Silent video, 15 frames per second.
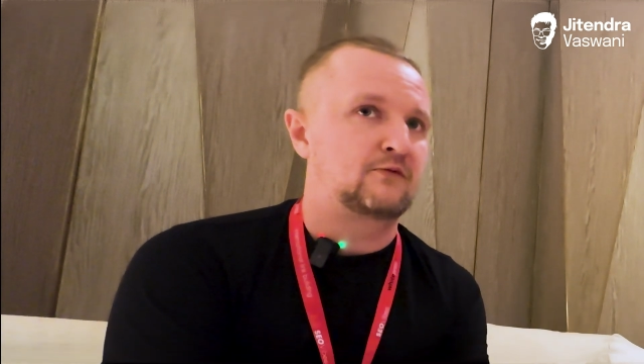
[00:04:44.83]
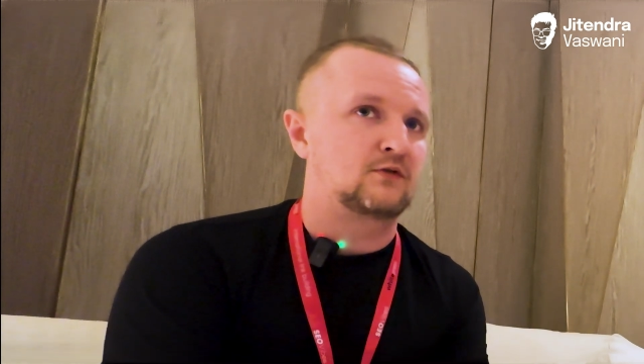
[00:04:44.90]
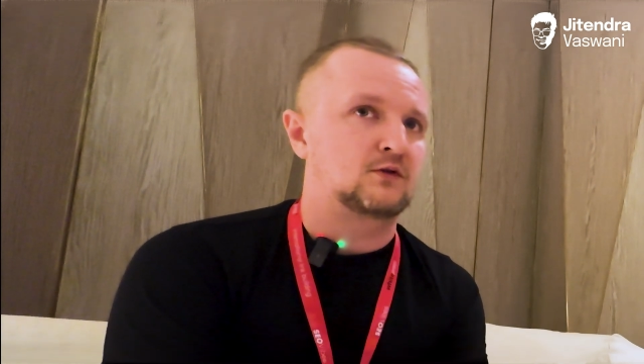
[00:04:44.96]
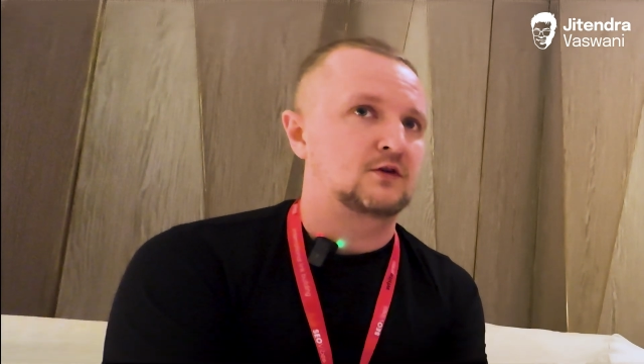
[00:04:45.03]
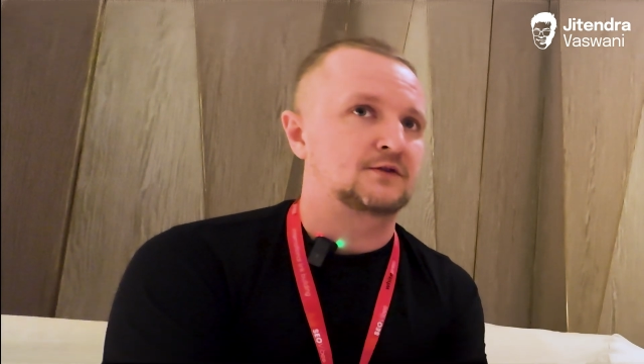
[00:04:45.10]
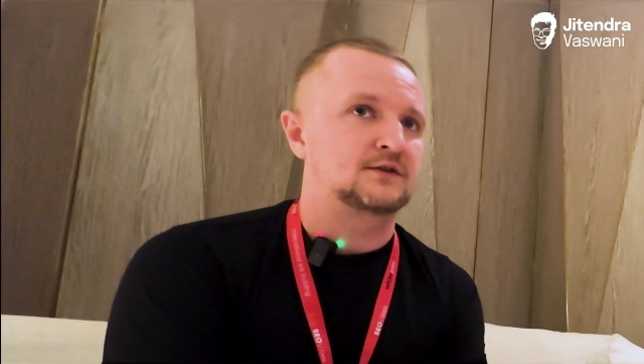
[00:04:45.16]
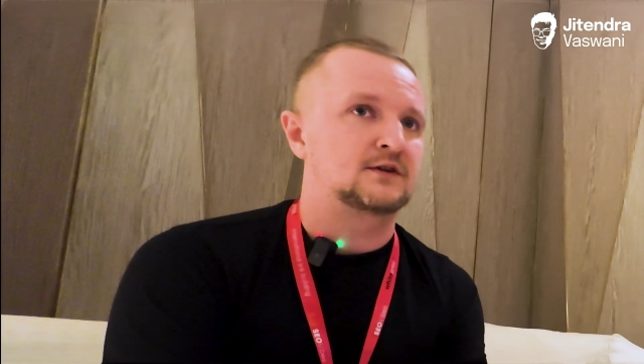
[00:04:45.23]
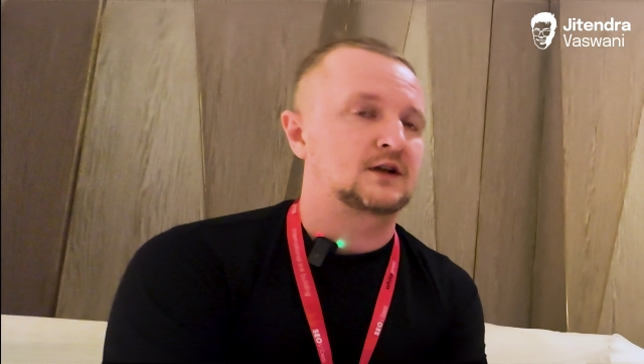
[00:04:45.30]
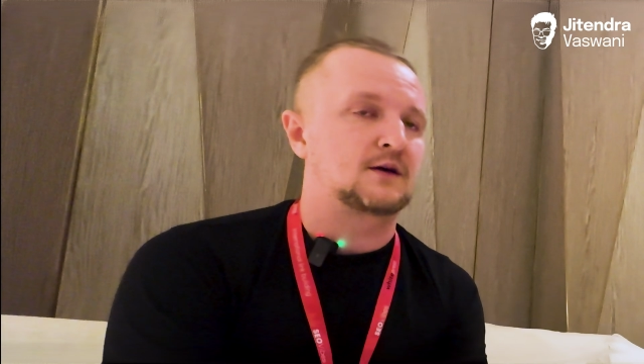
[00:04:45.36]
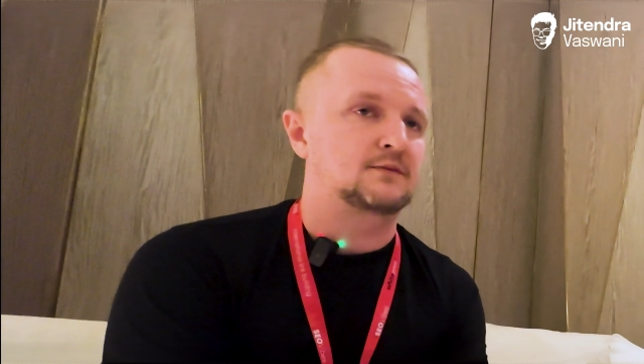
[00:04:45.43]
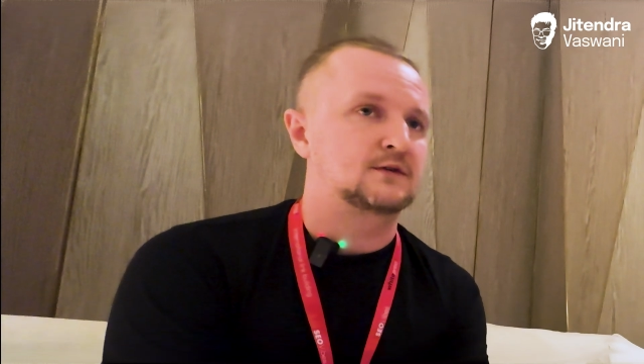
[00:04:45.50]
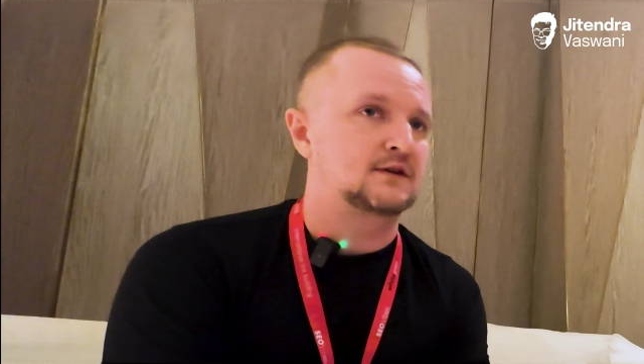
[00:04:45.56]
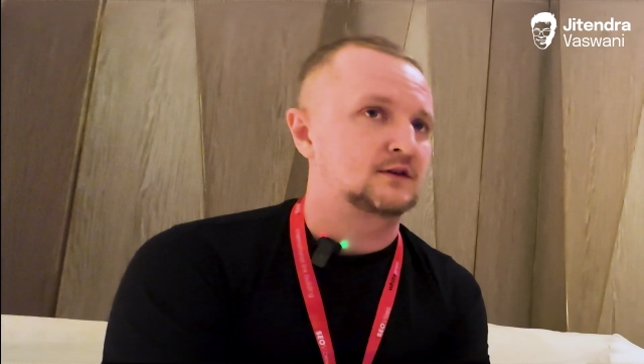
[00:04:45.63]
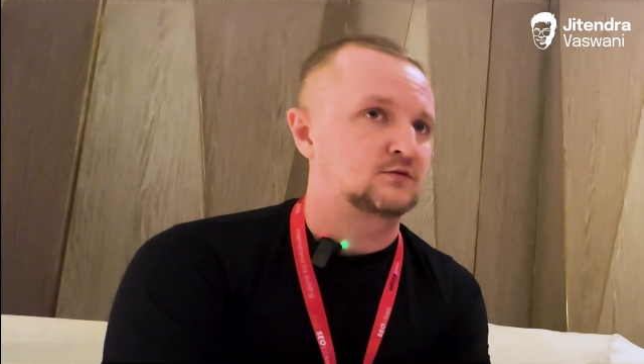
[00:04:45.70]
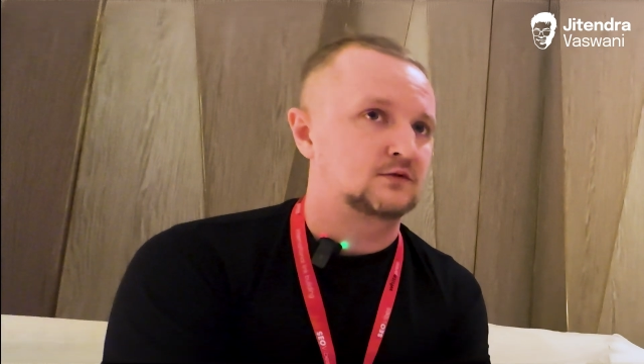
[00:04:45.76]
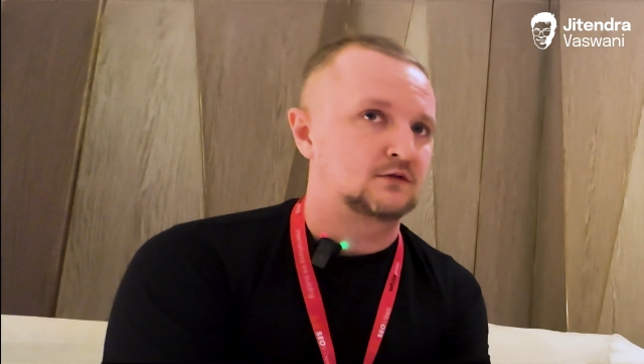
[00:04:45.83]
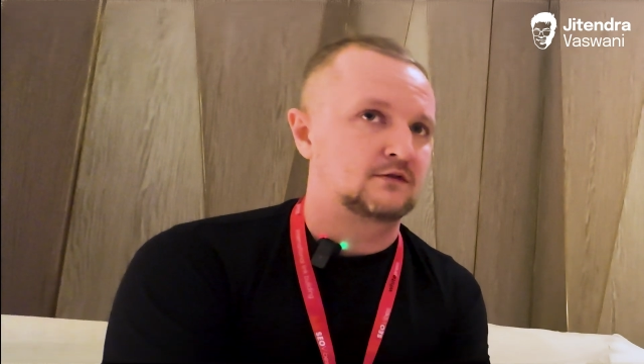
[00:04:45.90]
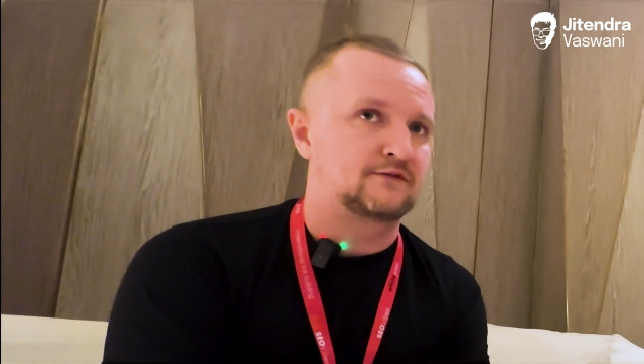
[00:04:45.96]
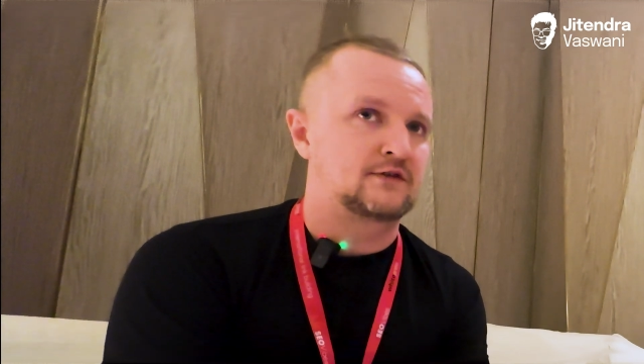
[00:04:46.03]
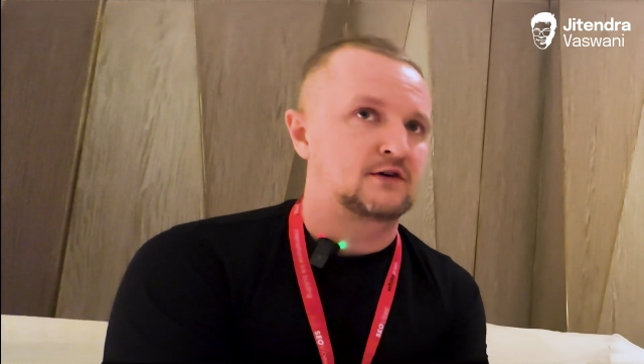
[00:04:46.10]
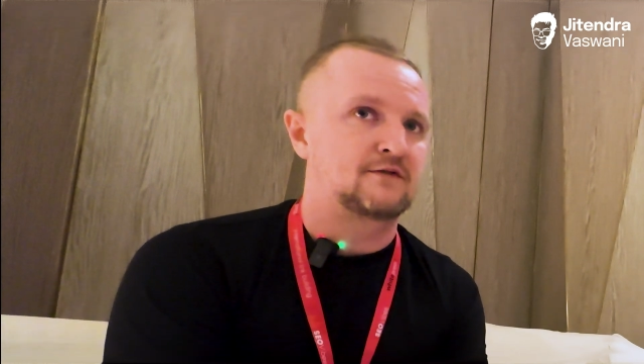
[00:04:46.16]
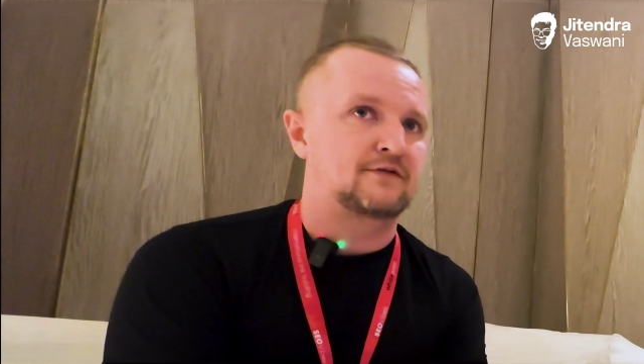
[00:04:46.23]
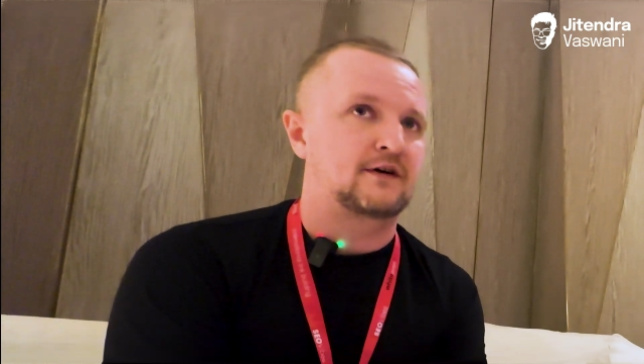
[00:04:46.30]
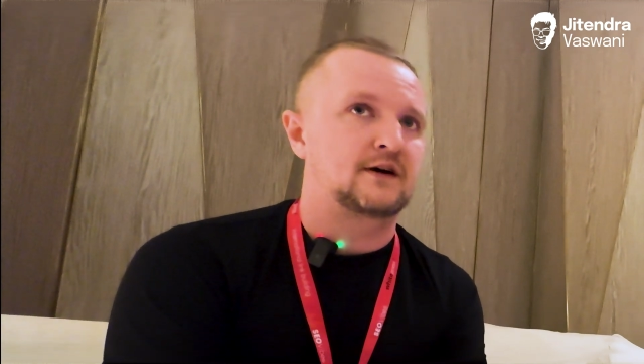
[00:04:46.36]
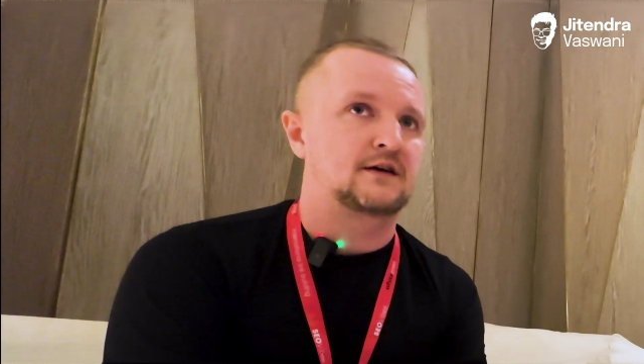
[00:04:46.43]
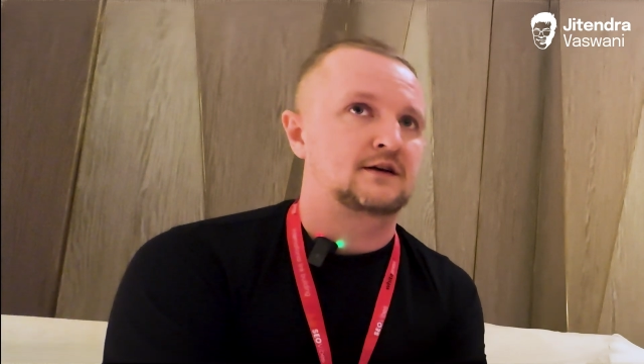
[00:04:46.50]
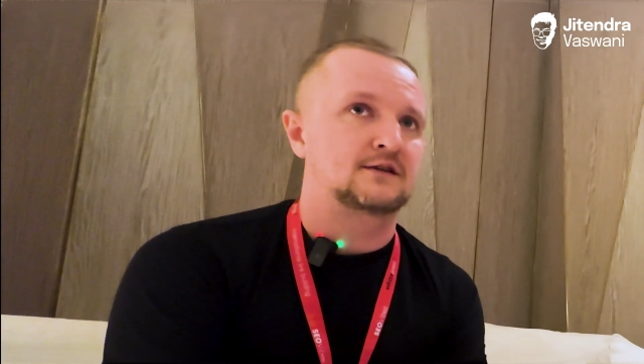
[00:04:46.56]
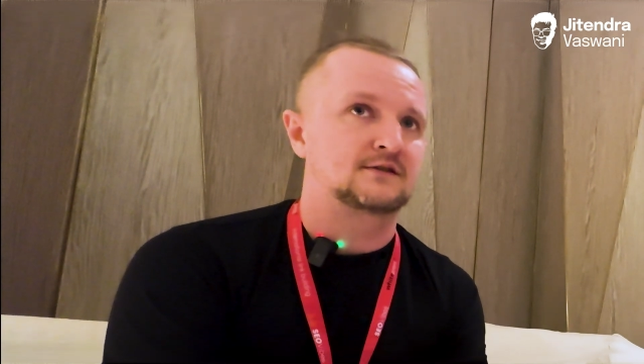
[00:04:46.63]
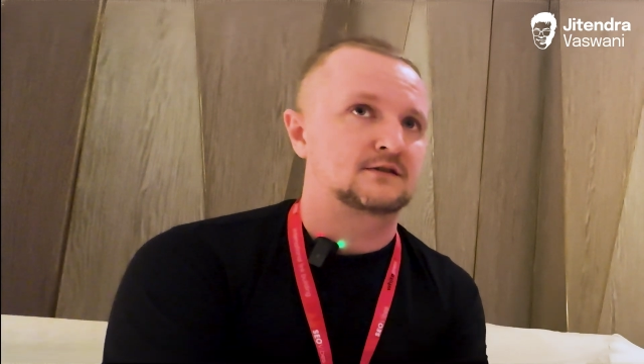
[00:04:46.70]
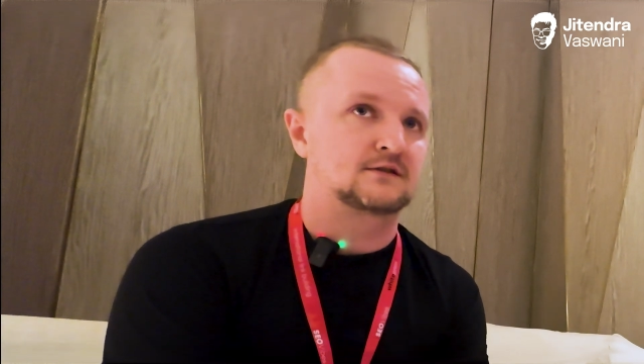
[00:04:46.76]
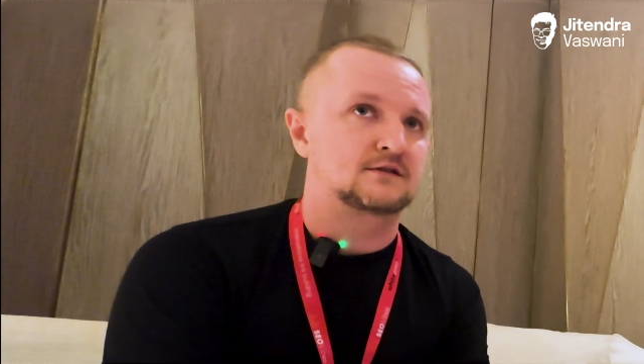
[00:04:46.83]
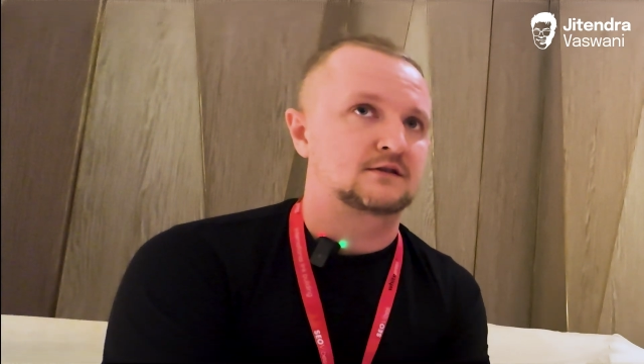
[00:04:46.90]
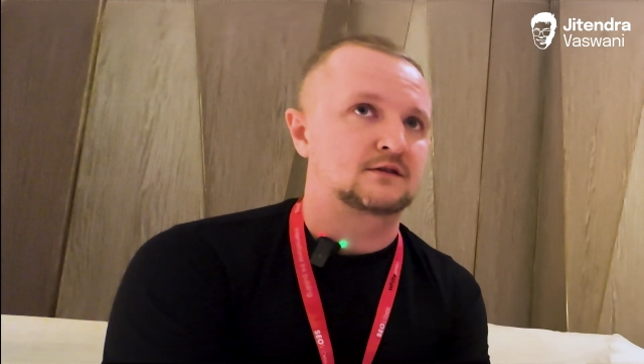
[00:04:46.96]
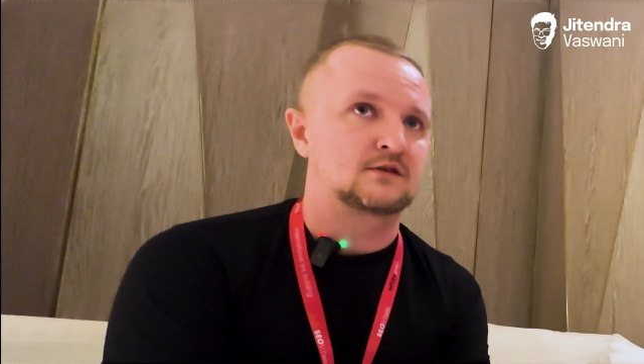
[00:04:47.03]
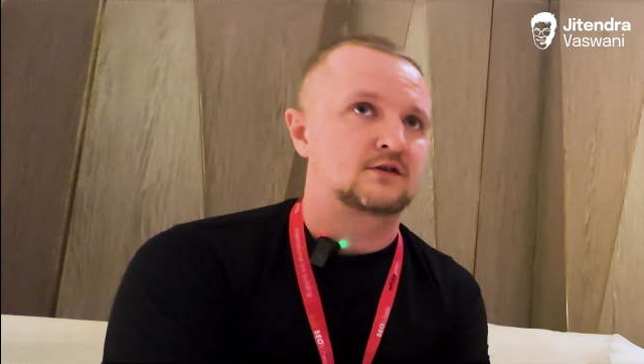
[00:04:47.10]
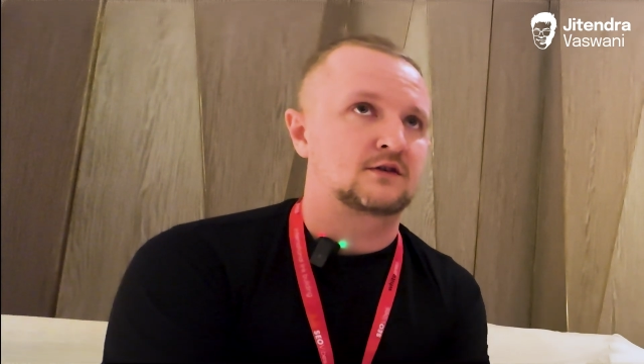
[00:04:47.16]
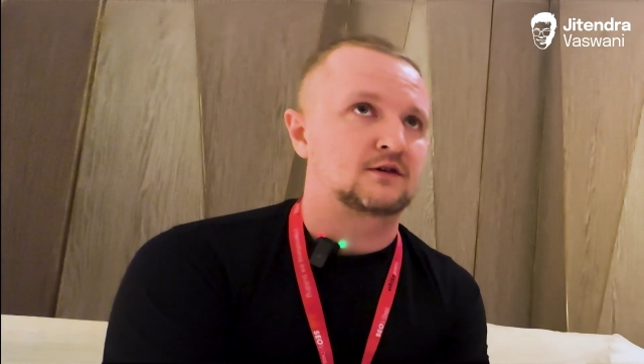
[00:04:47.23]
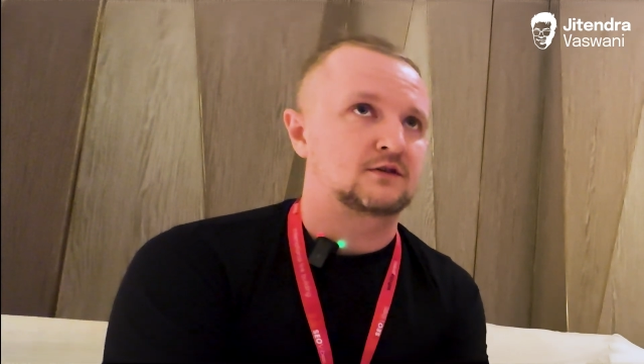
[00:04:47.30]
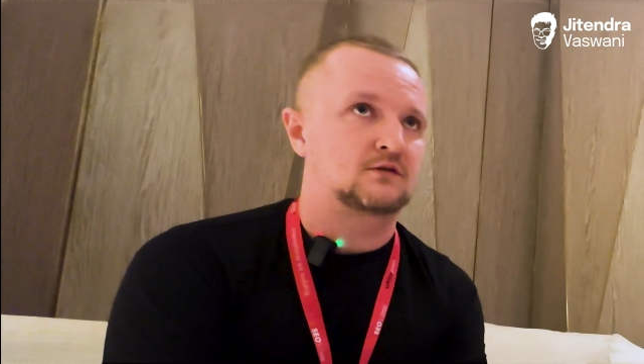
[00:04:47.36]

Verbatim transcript: helpful content update will verify is it uh,